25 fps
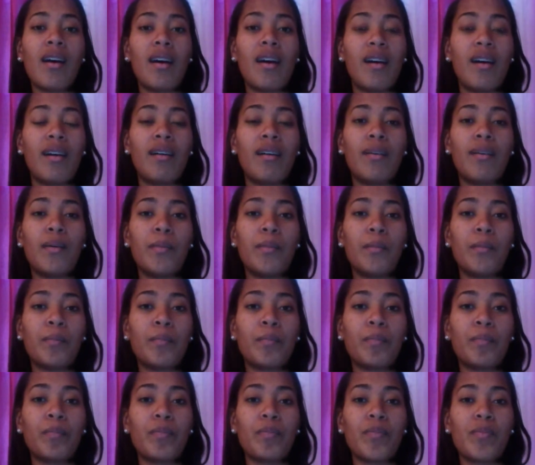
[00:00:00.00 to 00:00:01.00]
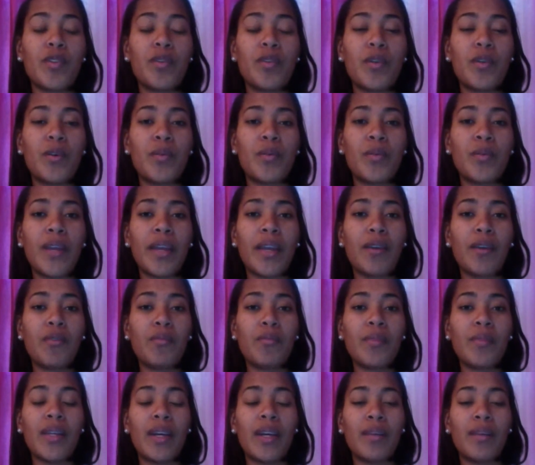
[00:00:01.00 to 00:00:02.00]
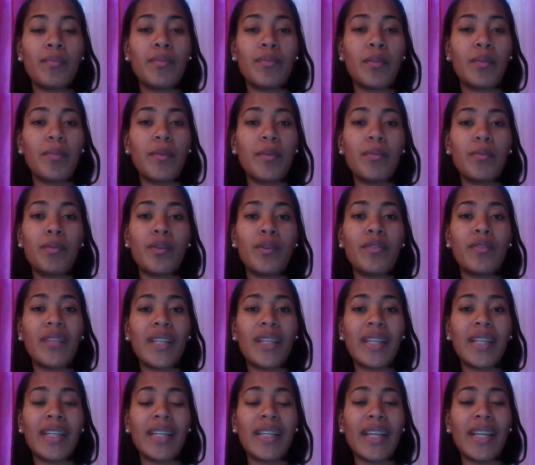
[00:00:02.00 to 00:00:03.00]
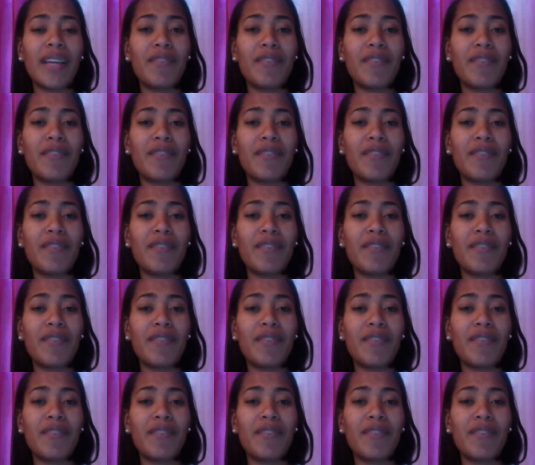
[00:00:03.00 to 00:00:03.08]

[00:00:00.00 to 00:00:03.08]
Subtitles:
Naomi, the people of the land,